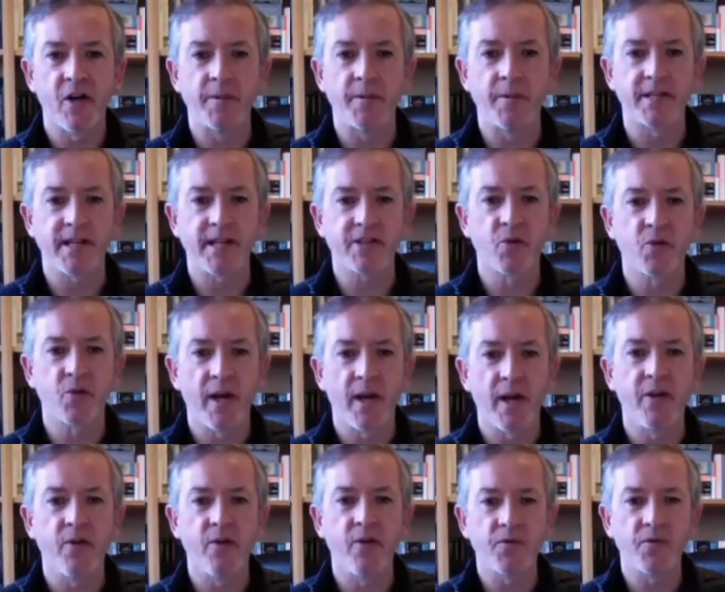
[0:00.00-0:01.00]
because that's the way
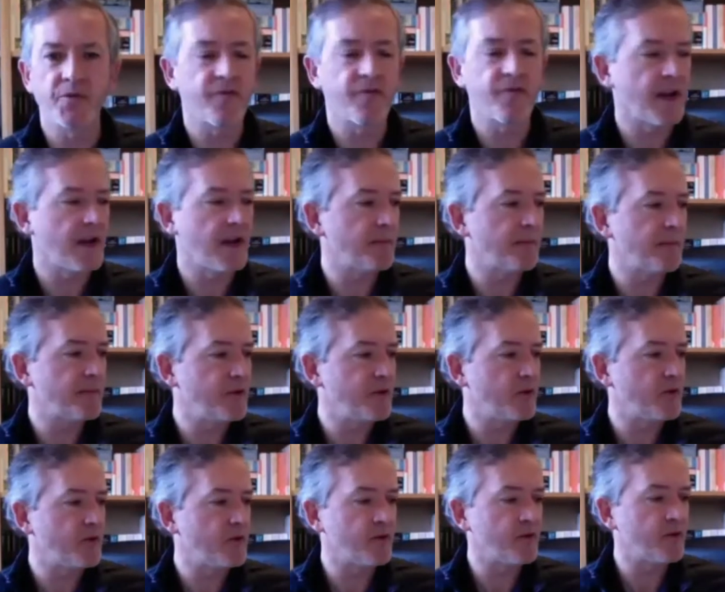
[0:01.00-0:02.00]
you'll develop
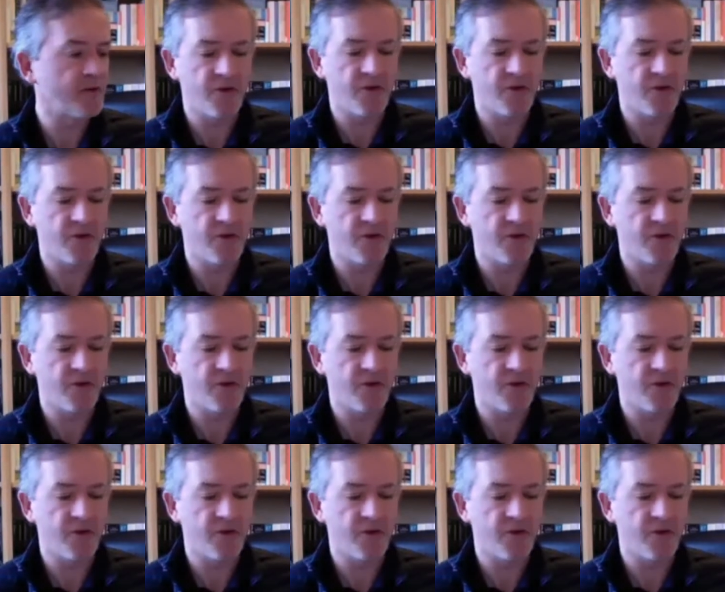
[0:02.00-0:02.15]
your